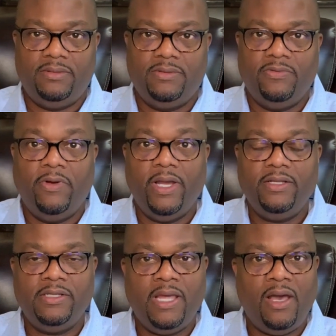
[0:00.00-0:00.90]

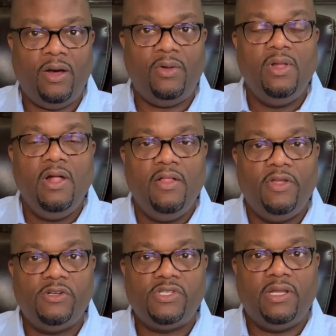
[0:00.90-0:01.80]
right? Now,
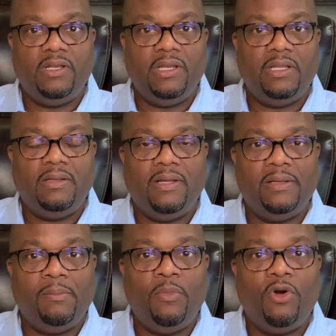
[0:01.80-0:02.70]
there's
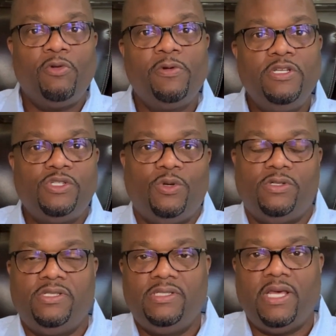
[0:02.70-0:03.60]
a more
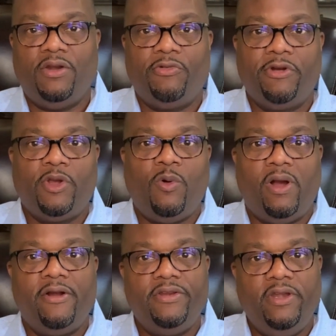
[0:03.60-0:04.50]
resources that are required,